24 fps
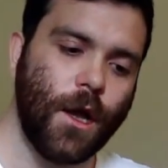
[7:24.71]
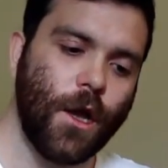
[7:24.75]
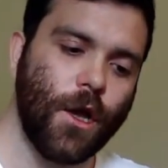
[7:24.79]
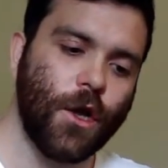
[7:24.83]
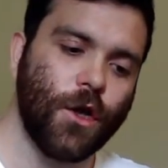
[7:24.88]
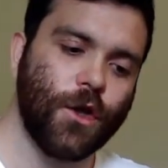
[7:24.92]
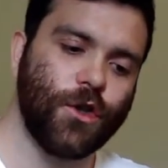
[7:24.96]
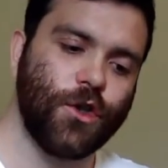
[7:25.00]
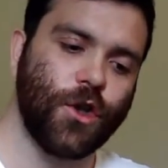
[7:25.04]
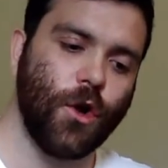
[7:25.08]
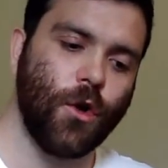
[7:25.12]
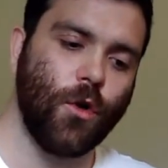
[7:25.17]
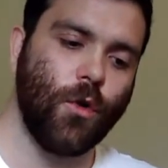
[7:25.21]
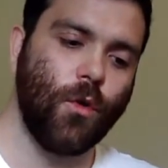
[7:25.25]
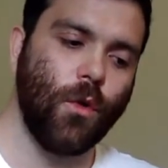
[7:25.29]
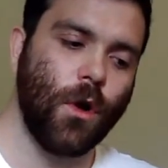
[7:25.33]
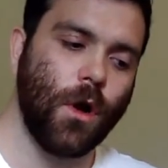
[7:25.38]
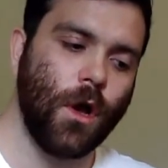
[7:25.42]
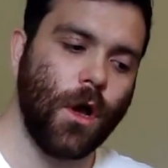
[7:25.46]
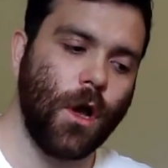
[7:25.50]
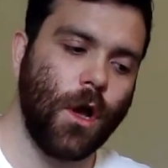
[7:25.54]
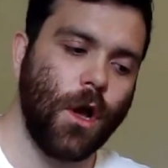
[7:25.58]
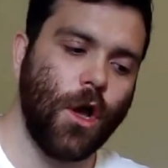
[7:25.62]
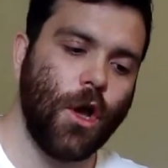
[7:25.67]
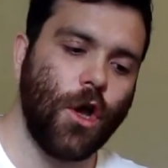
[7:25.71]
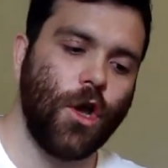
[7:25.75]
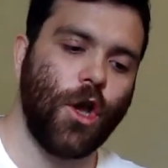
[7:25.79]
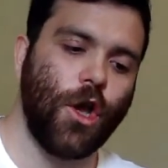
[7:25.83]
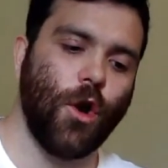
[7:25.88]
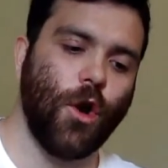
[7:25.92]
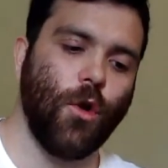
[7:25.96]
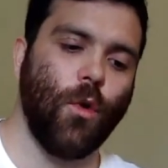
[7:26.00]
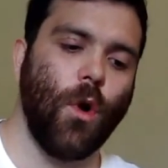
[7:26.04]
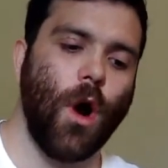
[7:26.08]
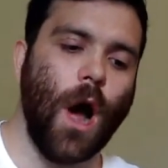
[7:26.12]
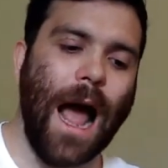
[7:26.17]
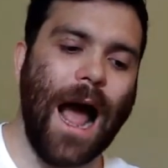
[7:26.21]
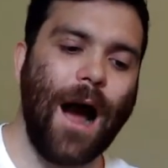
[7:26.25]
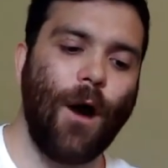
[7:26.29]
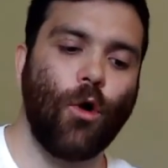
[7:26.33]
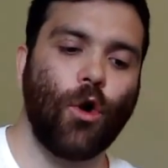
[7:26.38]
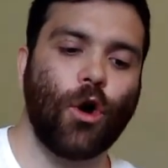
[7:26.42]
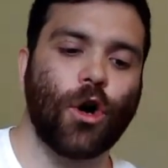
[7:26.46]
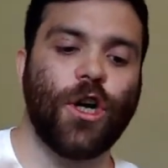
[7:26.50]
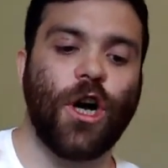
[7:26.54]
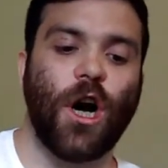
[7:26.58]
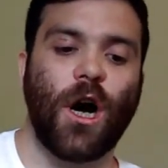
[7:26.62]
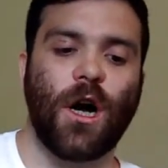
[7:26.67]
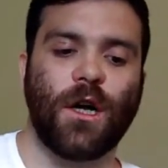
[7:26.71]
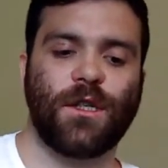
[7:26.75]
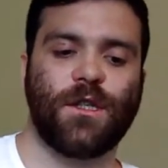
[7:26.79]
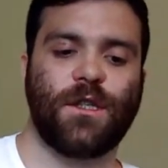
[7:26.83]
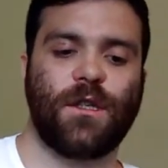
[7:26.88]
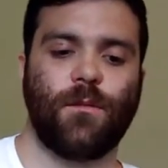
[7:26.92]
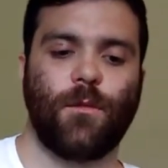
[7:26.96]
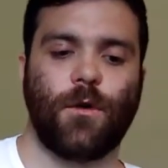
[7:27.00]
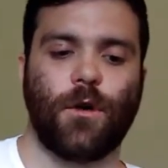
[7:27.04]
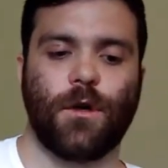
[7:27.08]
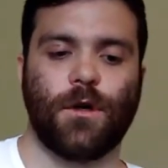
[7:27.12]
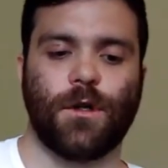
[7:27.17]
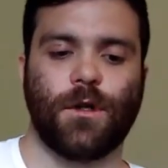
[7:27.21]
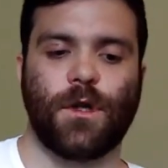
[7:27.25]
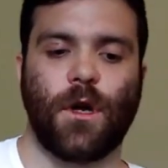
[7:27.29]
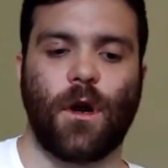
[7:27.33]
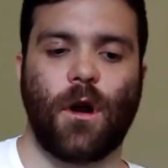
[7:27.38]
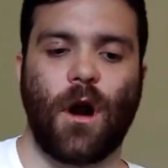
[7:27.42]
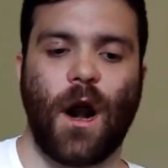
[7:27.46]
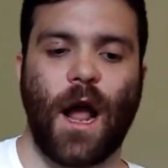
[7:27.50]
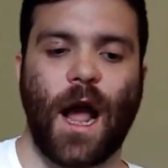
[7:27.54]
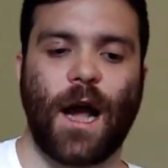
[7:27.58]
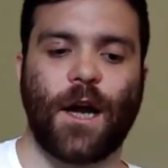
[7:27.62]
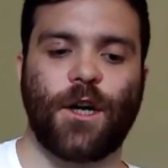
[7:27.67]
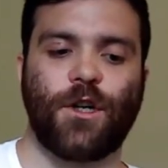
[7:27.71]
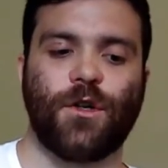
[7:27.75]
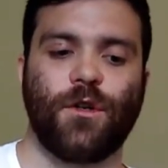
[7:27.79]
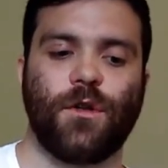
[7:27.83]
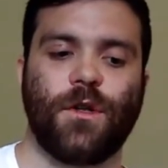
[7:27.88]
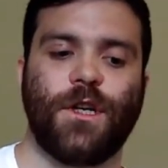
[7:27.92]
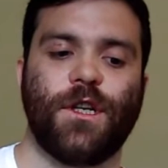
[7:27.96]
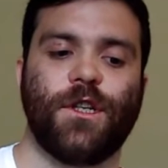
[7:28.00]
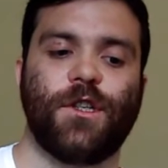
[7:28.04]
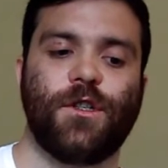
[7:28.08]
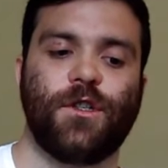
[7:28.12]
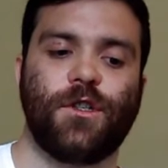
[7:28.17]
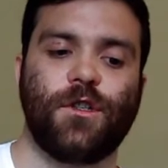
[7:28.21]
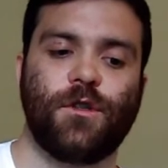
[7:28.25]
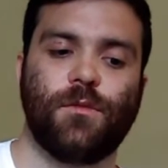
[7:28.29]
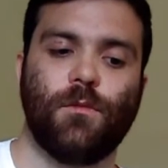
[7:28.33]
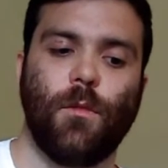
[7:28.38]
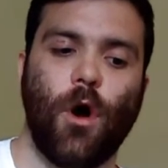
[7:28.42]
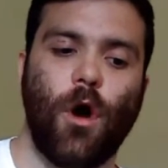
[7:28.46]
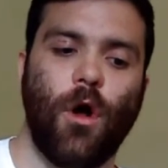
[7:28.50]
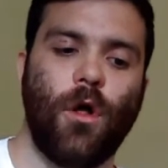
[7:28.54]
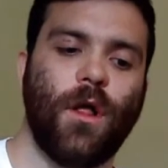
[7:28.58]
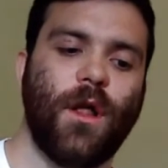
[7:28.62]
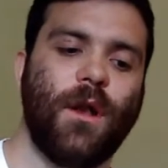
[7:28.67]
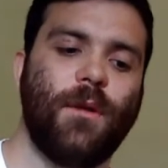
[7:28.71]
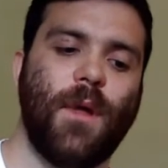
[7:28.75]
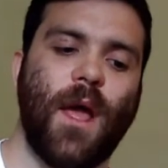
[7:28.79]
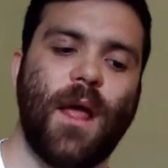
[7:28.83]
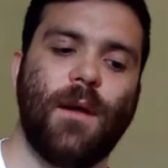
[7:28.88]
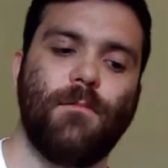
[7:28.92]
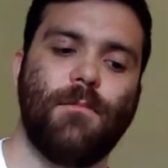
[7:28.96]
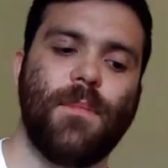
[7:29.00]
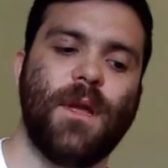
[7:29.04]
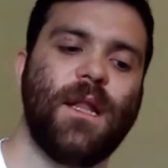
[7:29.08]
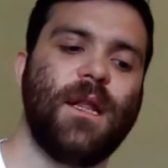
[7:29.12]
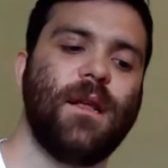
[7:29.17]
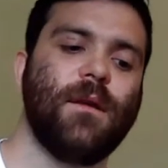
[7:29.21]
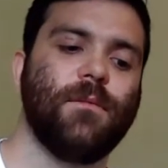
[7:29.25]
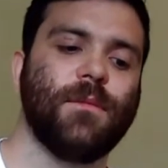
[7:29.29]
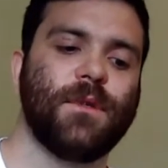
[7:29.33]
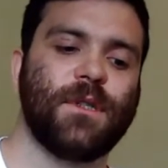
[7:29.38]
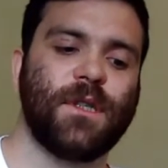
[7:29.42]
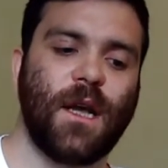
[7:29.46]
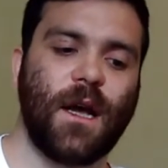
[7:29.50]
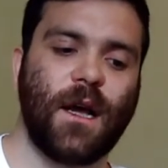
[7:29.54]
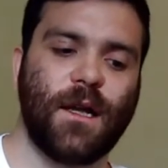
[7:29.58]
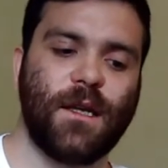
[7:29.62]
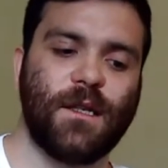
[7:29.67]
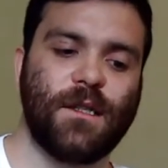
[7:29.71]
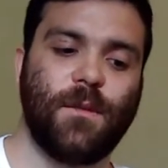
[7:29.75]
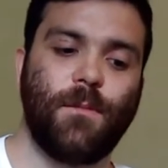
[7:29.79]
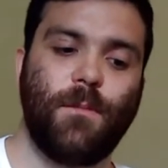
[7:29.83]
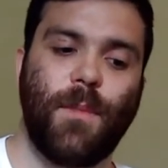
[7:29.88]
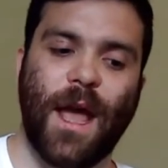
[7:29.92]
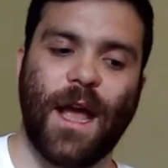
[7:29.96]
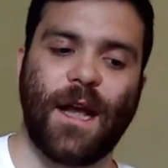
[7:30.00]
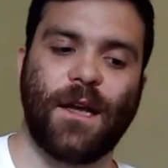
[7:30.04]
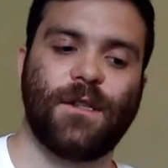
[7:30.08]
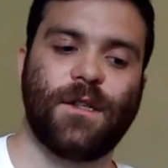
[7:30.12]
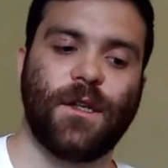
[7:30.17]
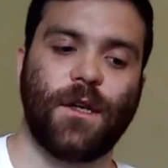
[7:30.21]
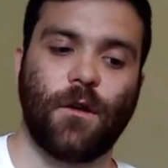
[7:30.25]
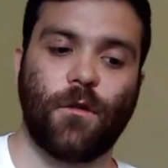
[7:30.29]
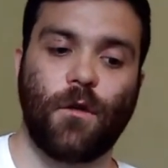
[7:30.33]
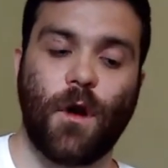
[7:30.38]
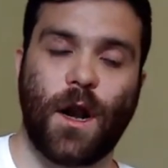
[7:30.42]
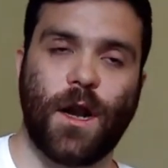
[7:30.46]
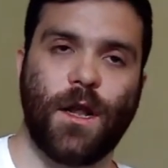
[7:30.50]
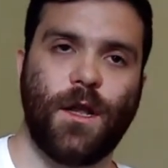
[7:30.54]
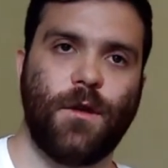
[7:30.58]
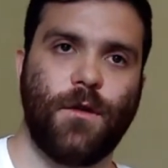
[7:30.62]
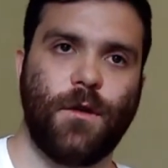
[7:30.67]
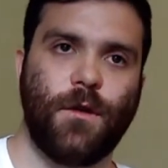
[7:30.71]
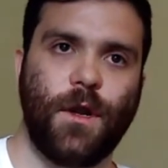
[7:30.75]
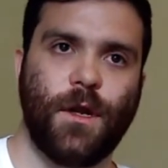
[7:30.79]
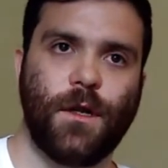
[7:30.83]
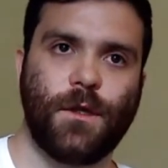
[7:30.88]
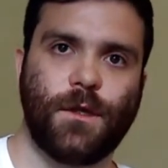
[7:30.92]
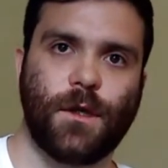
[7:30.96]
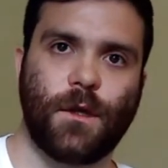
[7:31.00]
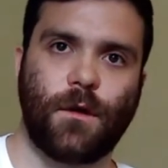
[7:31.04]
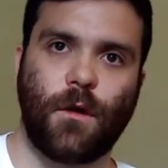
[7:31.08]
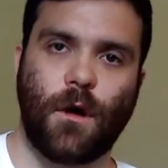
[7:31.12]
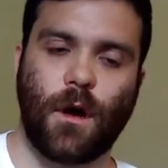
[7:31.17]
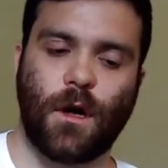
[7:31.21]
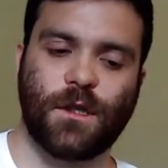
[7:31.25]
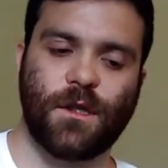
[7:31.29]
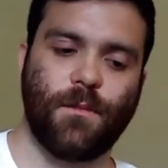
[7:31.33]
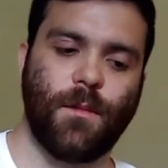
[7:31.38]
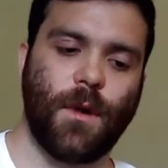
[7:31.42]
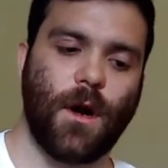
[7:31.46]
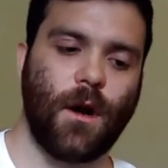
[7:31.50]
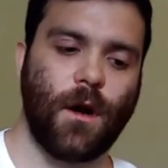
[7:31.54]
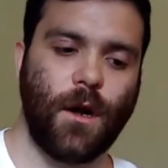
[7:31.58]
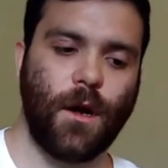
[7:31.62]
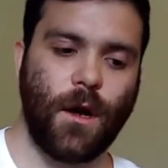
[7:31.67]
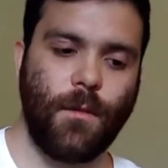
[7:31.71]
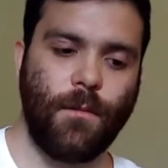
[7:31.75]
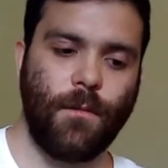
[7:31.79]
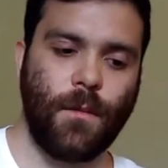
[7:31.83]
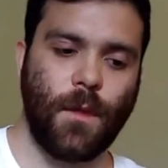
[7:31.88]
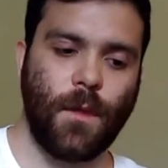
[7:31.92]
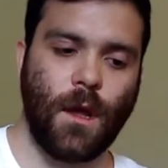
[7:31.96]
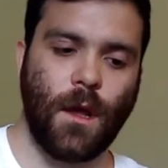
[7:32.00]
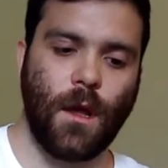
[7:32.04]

So our customers are actually small and medium-sized banks and credit unions across America.